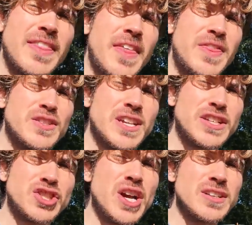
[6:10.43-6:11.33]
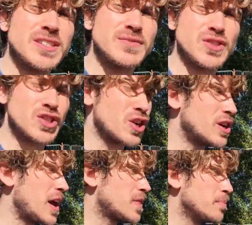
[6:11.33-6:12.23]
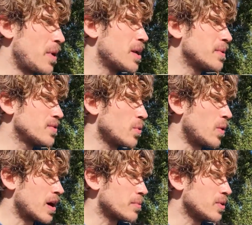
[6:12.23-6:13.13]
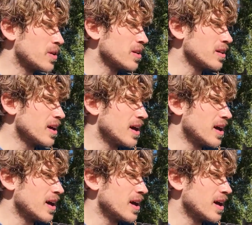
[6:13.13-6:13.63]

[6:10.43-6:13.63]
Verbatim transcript: that there's like chunks of dirt at the bottom of the water bowl